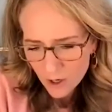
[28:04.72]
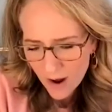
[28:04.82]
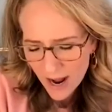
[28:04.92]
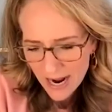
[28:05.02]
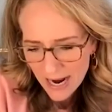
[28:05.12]

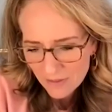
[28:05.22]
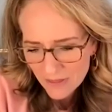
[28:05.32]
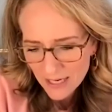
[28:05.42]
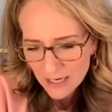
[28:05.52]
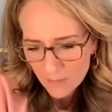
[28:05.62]
I
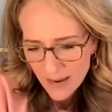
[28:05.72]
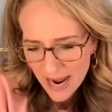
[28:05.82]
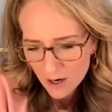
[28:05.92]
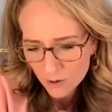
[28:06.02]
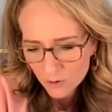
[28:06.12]
think
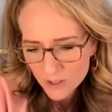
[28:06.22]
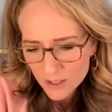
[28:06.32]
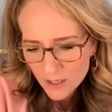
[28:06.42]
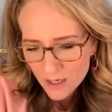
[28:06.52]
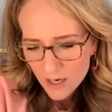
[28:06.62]
about
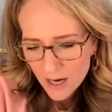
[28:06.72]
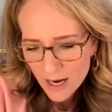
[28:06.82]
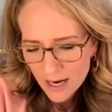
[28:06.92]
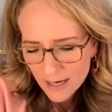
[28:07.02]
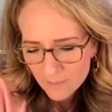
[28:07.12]

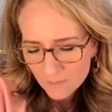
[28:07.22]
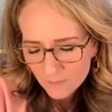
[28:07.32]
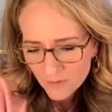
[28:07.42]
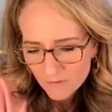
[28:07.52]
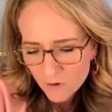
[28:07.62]

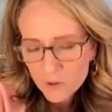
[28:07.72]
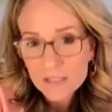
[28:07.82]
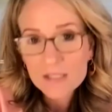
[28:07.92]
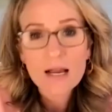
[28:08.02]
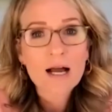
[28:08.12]

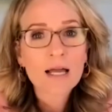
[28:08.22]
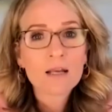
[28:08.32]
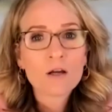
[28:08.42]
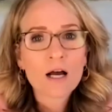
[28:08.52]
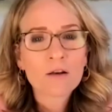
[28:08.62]
focusing
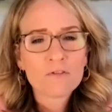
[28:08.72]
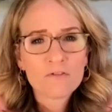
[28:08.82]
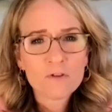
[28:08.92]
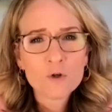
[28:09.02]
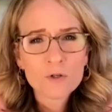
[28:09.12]
on
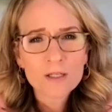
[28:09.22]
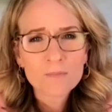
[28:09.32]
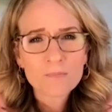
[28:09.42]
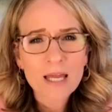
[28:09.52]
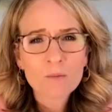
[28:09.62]
food
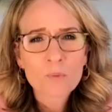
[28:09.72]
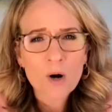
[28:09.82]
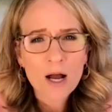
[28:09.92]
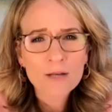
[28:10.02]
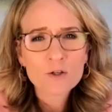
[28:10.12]
and
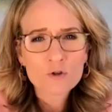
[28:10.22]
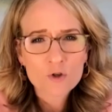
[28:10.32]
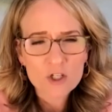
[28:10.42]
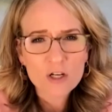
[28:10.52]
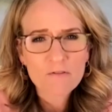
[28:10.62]
broad
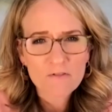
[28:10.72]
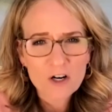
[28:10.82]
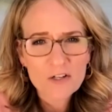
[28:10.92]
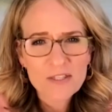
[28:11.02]
nutrition first.